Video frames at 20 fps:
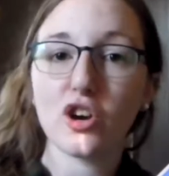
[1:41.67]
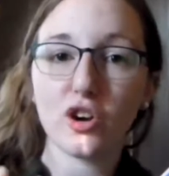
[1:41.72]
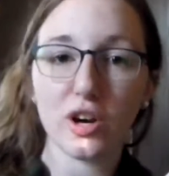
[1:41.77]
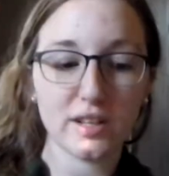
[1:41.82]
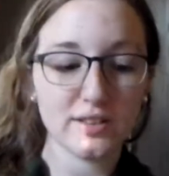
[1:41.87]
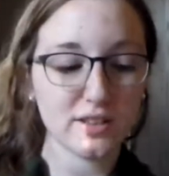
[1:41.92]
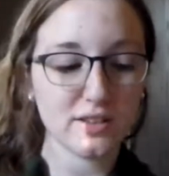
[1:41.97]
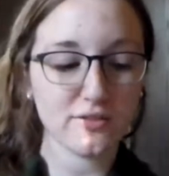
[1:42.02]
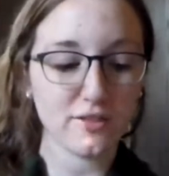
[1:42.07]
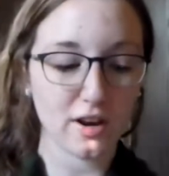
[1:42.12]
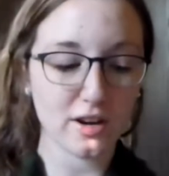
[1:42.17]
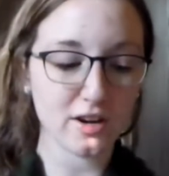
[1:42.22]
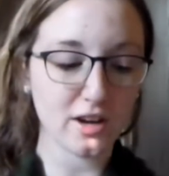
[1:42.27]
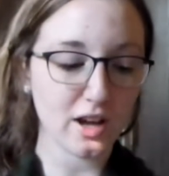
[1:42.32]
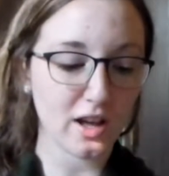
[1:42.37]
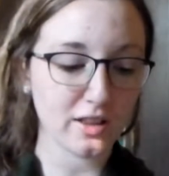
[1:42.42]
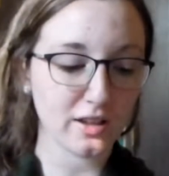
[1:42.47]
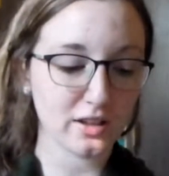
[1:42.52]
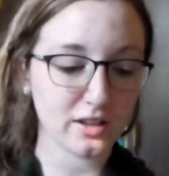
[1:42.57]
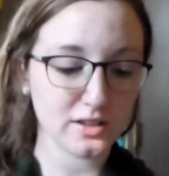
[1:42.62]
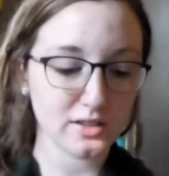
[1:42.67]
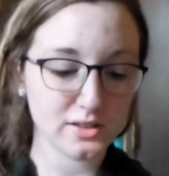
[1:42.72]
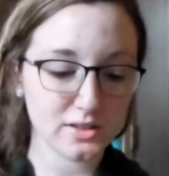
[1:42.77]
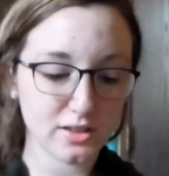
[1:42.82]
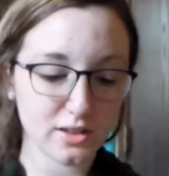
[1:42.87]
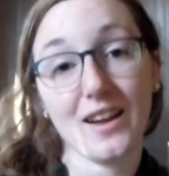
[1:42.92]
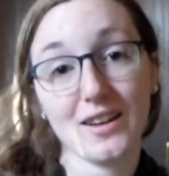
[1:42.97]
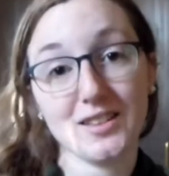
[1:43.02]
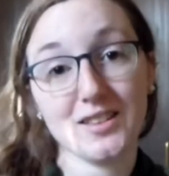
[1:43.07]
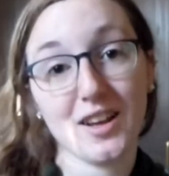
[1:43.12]
crazy fun
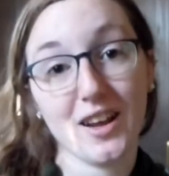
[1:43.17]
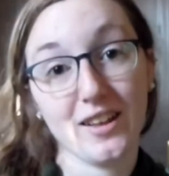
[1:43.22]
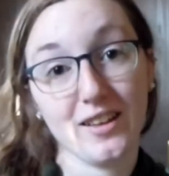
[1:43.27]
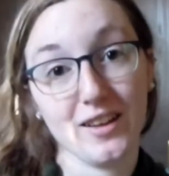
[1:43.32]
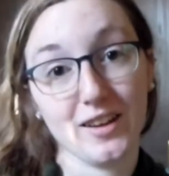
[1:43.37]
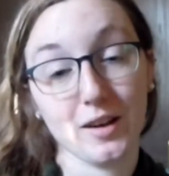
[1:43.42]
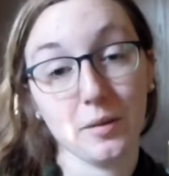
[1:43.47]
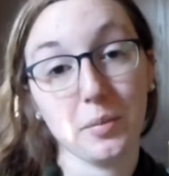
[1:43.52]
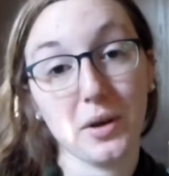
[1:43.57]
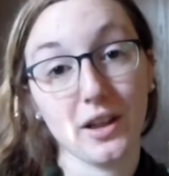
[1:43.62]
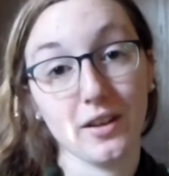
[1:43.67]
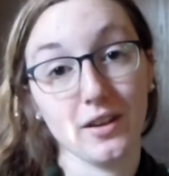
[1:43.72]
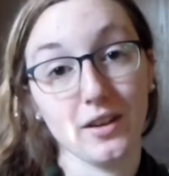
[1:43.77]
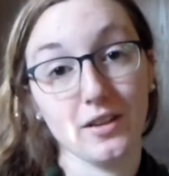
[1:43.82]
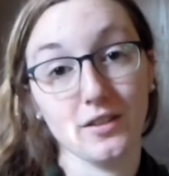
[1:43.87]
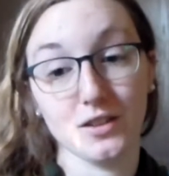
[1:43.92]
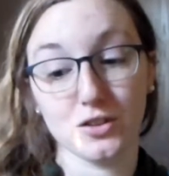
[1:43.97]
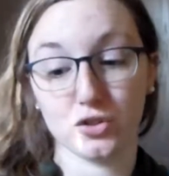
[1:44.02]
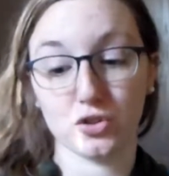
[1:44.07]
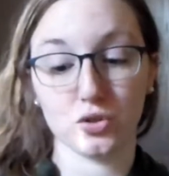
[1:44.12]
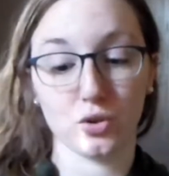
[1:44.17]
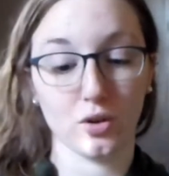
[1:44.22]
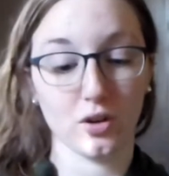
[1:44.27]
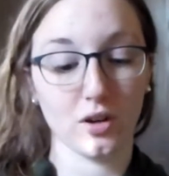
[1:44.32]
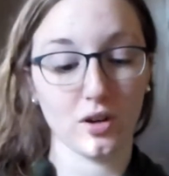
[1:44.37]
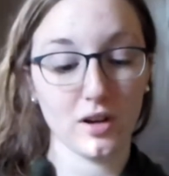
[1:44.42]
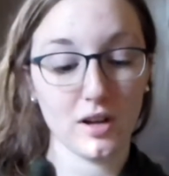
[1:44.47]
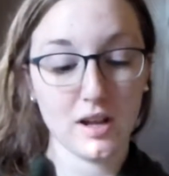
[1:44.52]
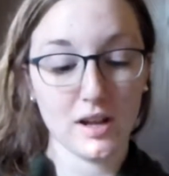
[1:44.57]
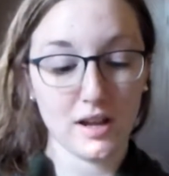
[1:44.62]
colors. The last highlighting palette in this
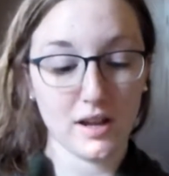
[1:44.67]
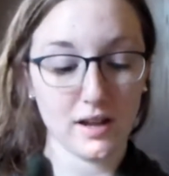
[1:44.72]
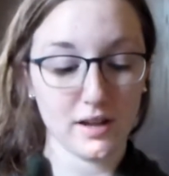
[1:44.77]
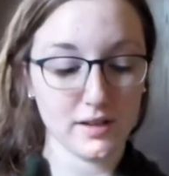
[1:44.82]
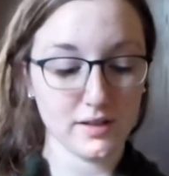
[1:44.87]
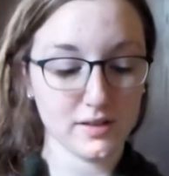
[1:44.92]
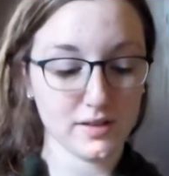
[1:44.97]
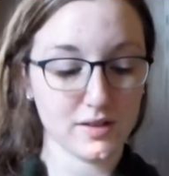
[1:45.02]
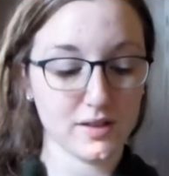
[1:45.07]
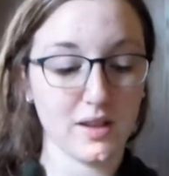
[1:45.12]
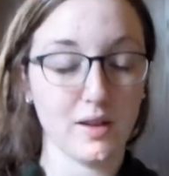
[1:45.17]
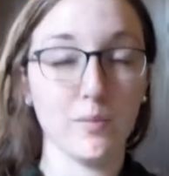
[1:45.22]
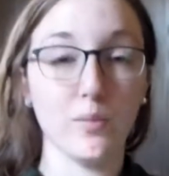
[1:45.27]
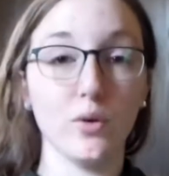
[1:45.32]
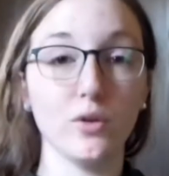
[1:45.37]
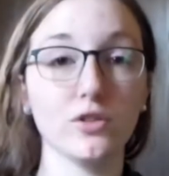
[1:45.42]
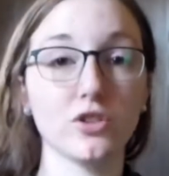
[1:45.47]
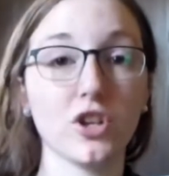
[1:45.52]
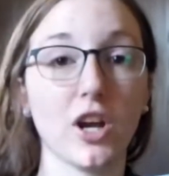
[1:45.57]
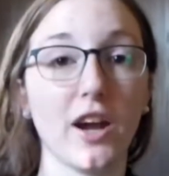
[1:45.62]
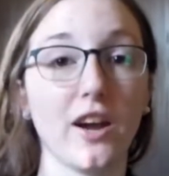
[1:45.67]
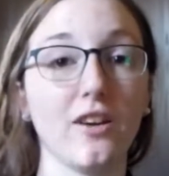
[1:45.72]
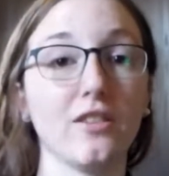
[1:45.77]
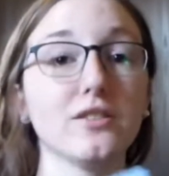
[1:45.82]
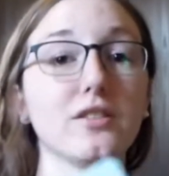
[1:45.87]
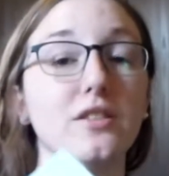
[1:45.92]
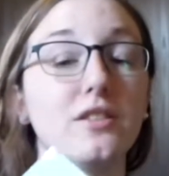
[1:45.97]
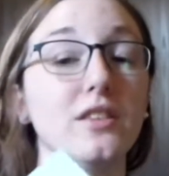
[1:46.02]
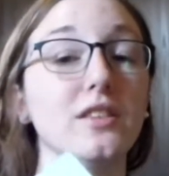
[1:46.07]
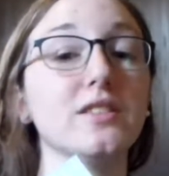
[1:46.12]
drawer is the
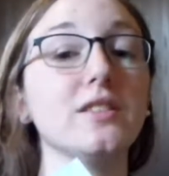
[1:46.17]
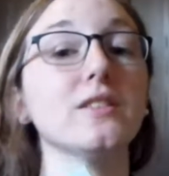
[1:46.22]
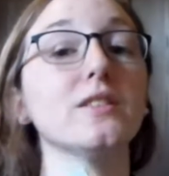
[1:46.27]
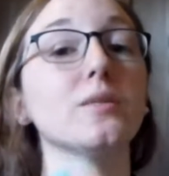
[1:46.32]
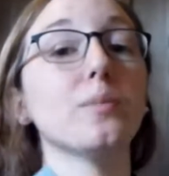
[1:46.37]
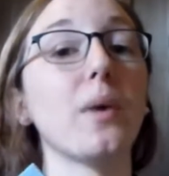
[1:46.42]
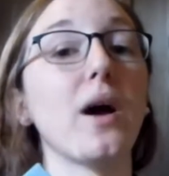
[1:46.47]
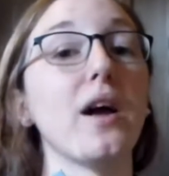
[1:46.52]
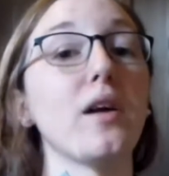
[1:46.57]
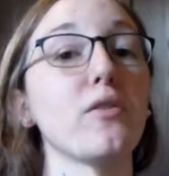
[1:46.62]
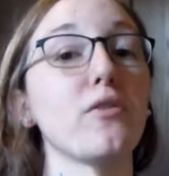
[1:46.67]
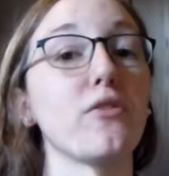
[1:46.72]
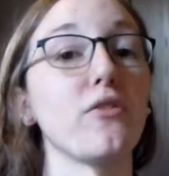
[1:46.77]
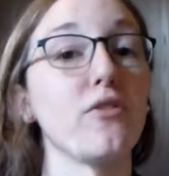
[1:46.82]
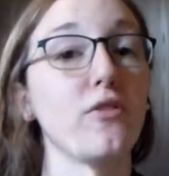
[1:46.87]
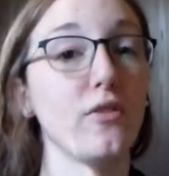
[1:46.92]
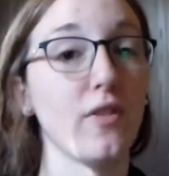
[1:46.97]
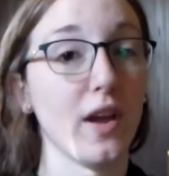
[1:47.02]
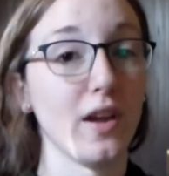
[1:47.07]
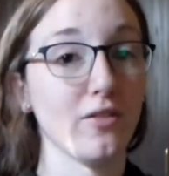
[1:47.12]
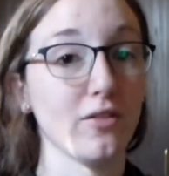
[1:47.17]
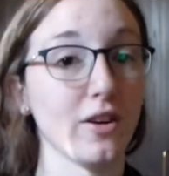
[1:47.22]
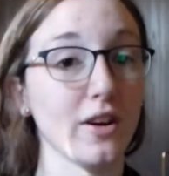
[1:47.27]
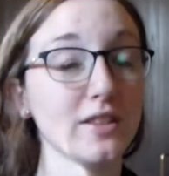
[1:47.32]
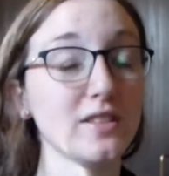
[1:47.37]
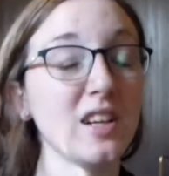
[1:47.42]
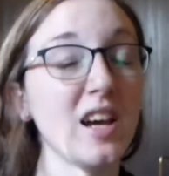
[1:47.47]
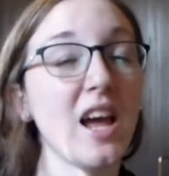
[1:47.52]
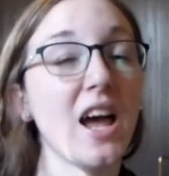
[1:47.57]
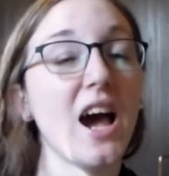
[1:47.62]
Moonchild. This is my
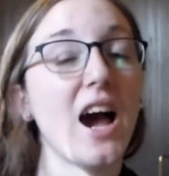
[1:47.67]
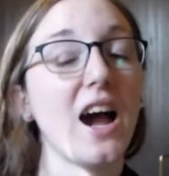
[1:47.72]
favorite.